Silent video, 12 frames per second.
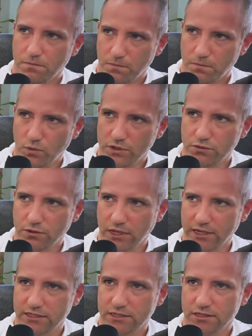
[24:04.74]
which
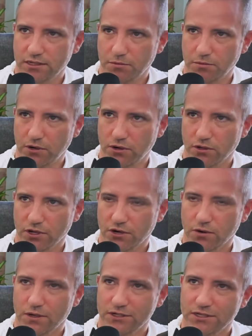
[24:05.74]
relates to some of your earlier
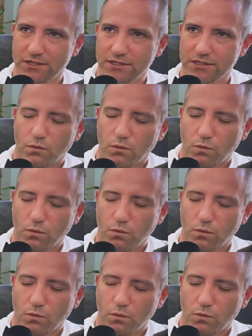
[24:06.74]
questions,